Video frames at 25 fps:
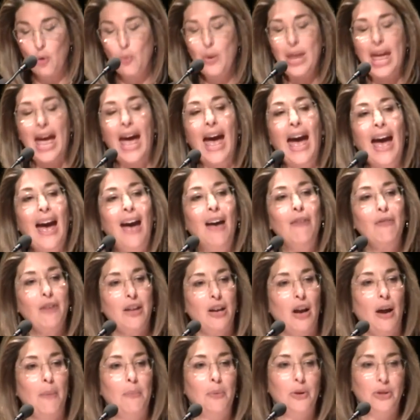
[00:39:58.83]
We have
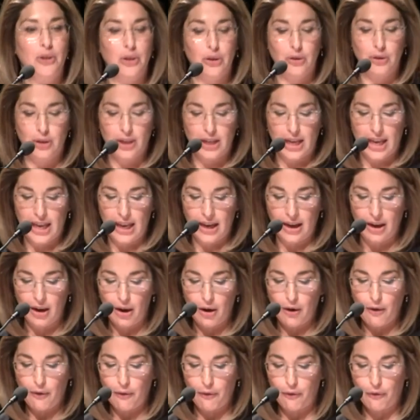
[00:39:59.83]
an opportunity
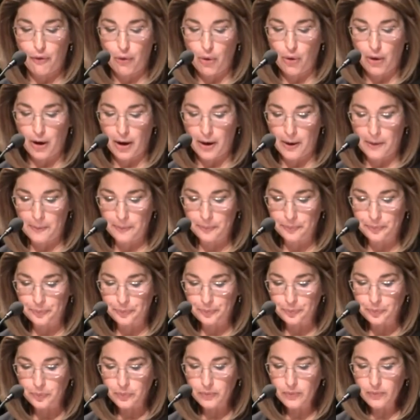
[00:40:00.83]
for
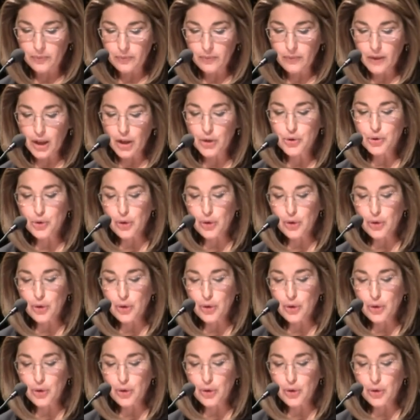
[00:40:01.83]
a